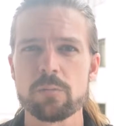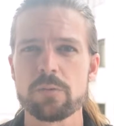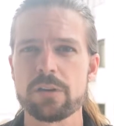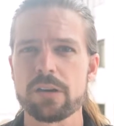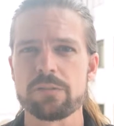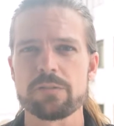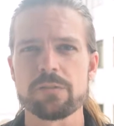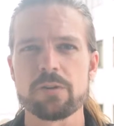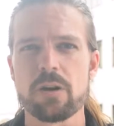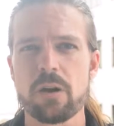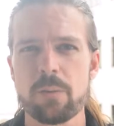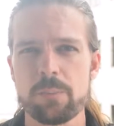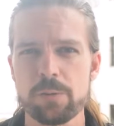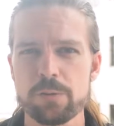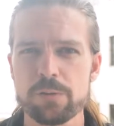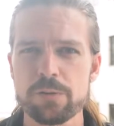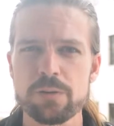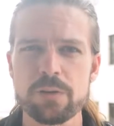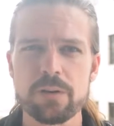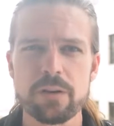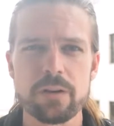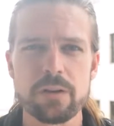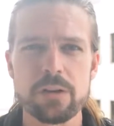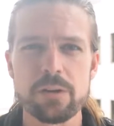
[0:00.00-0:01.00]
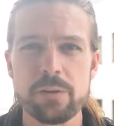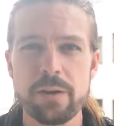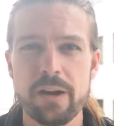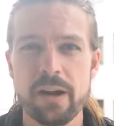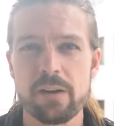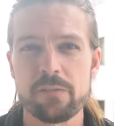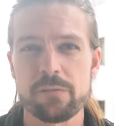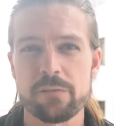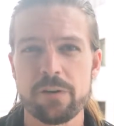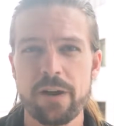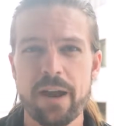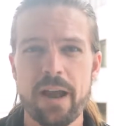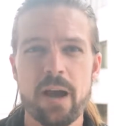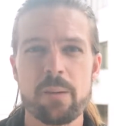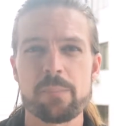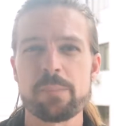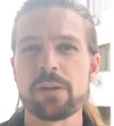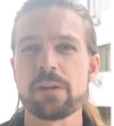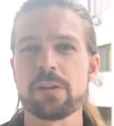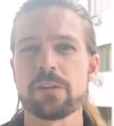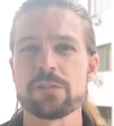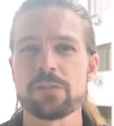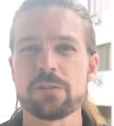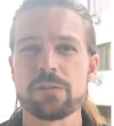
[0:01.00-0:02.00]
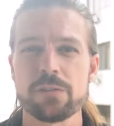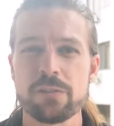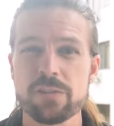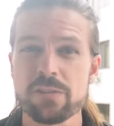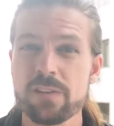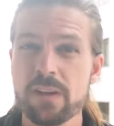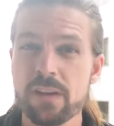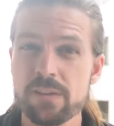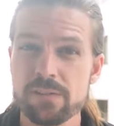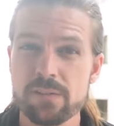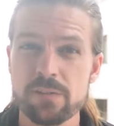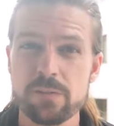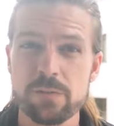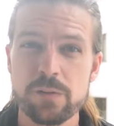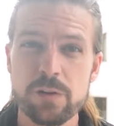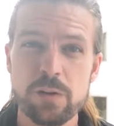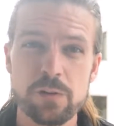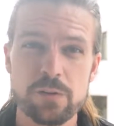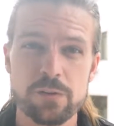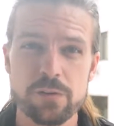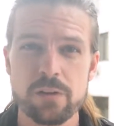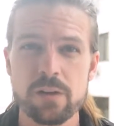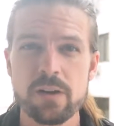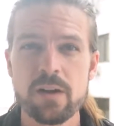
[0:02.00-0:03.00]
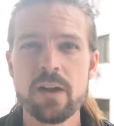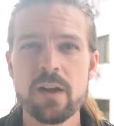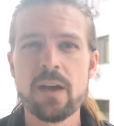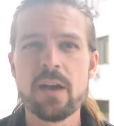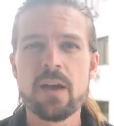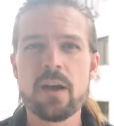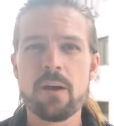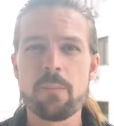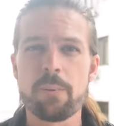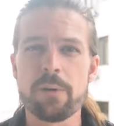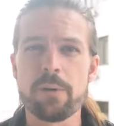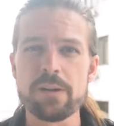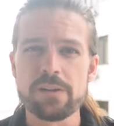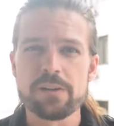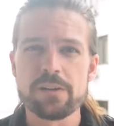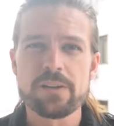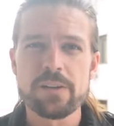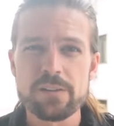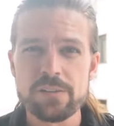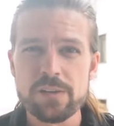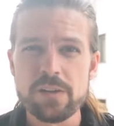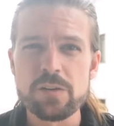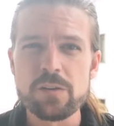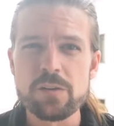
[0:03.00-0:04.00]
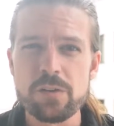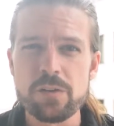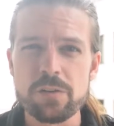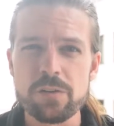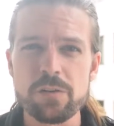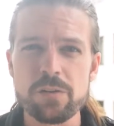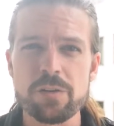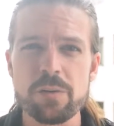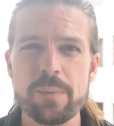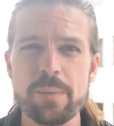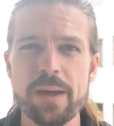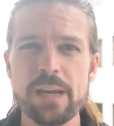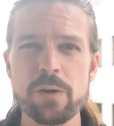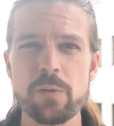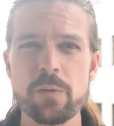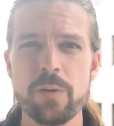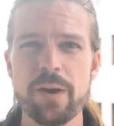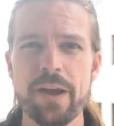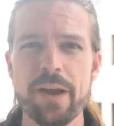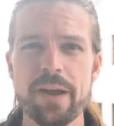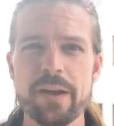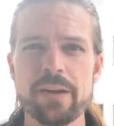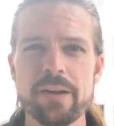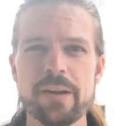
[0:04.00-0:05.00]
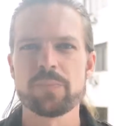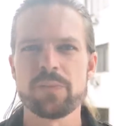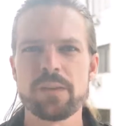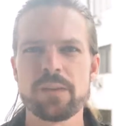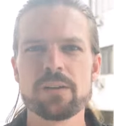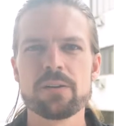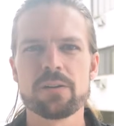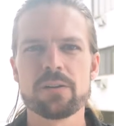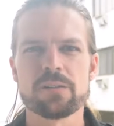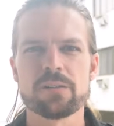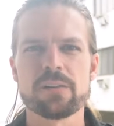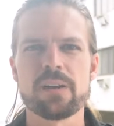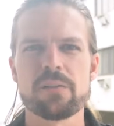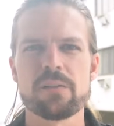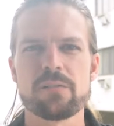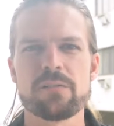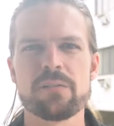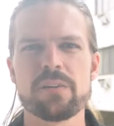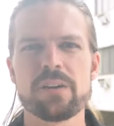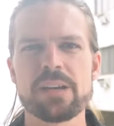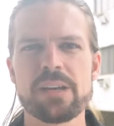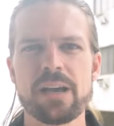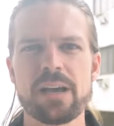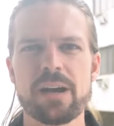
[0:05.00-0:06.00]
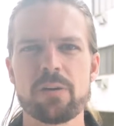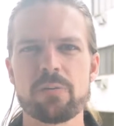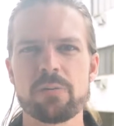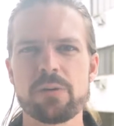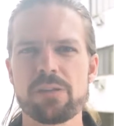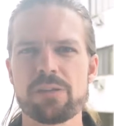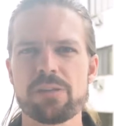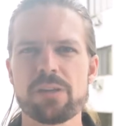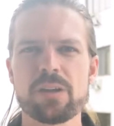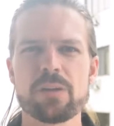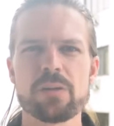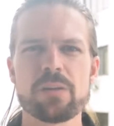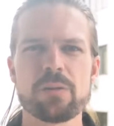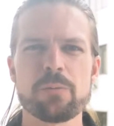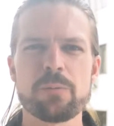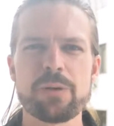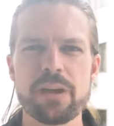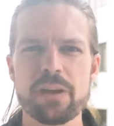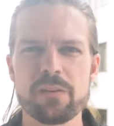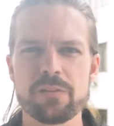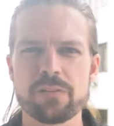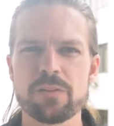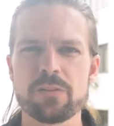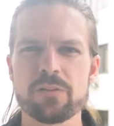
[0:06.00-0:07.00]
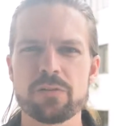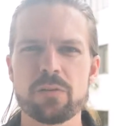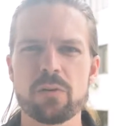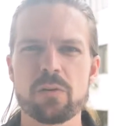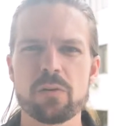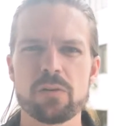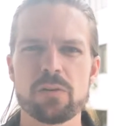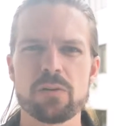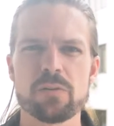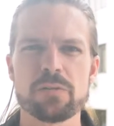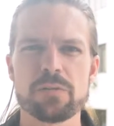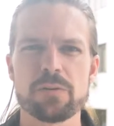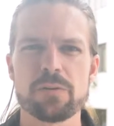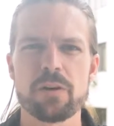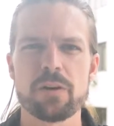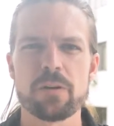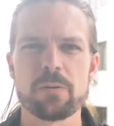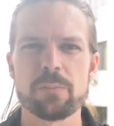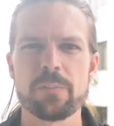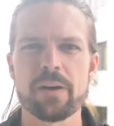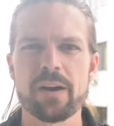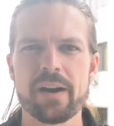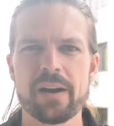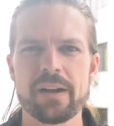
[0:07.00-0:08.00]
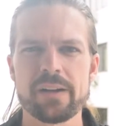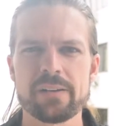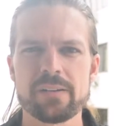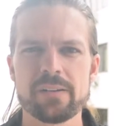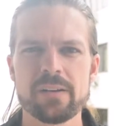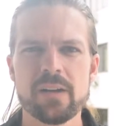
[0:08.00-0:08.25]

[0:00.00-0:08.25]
whatever opportunity you have for happiness or success in the future, but you continue to do them anyway. You know, it's kind of funny how we think that we have control over our mind